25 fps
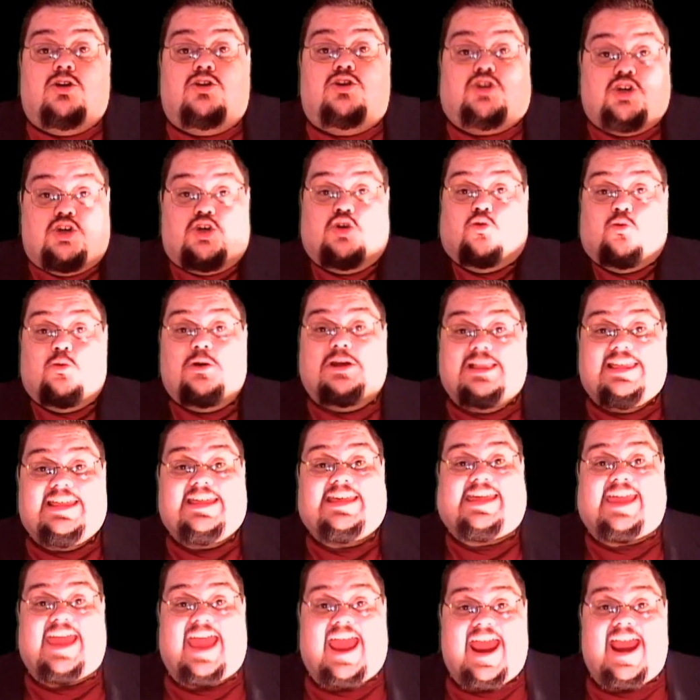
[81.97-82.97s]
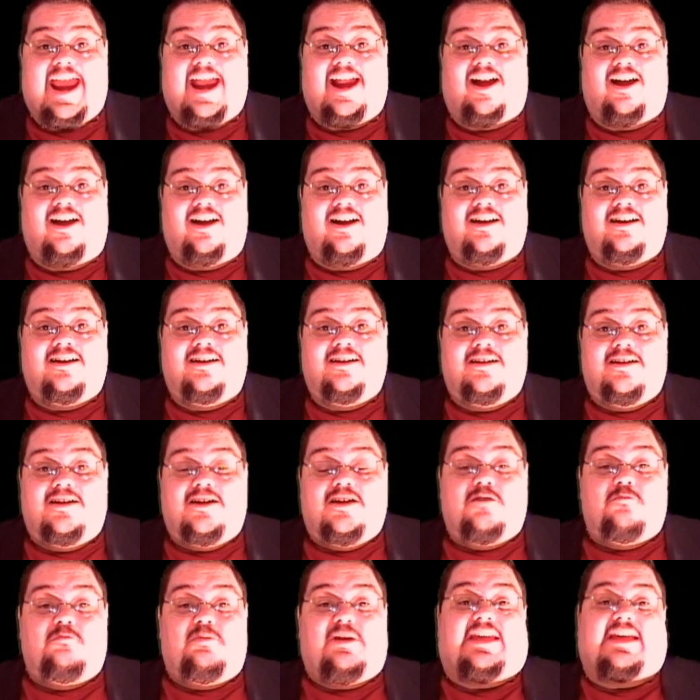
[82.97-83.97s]
Do you really care?
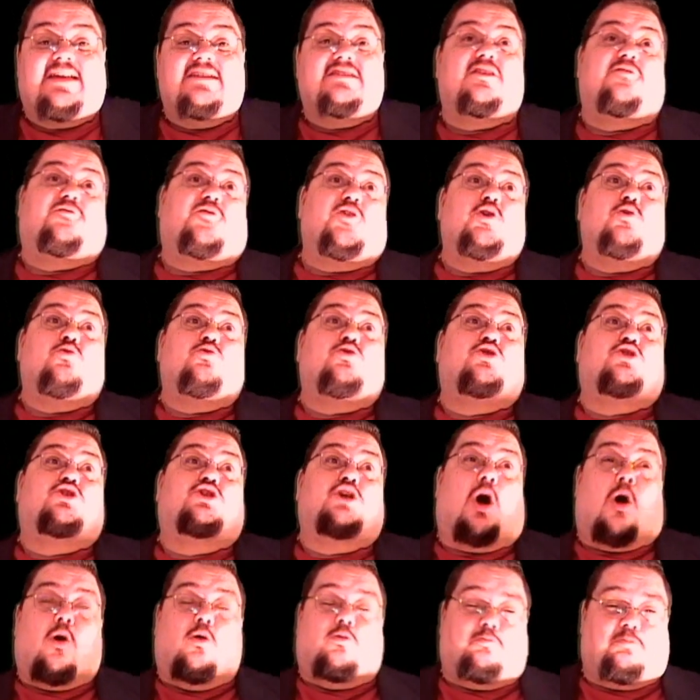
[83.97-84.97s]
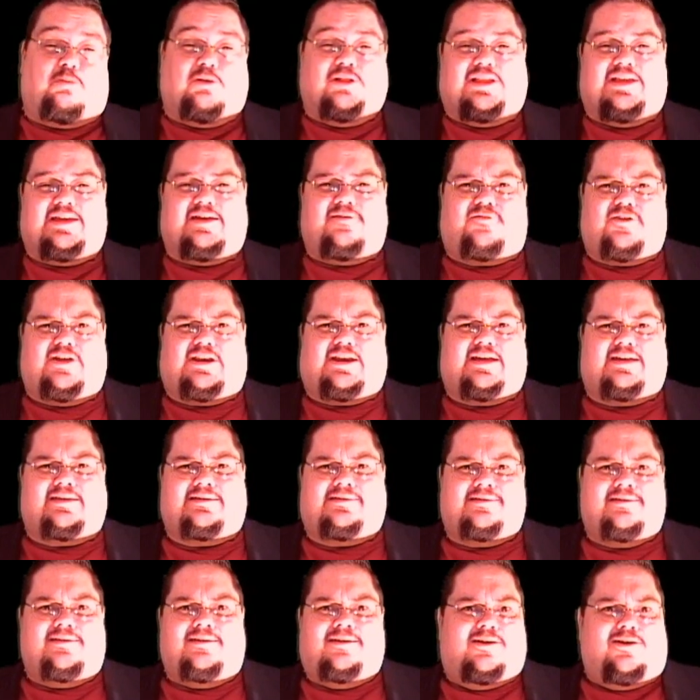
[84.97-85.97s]
Because if you don't believe in
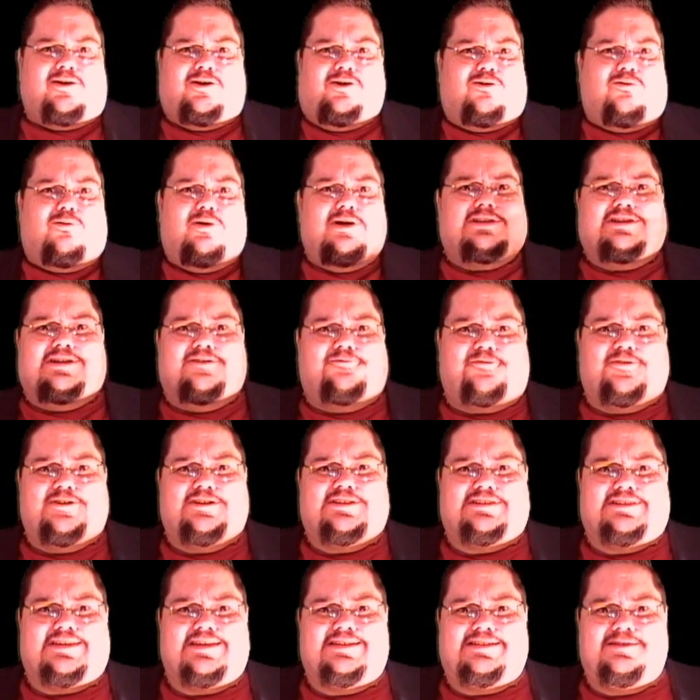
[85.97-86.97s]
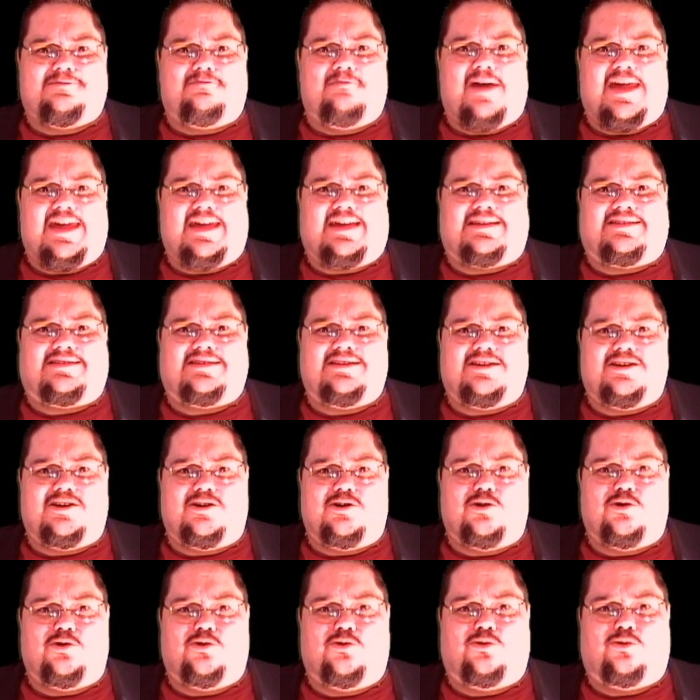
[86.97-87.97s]
it, what difference does it make to
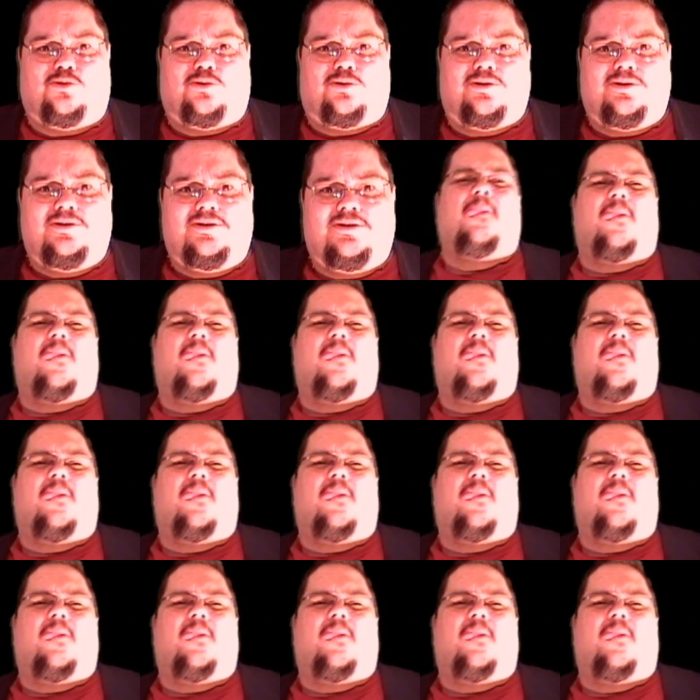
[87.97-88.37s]
you?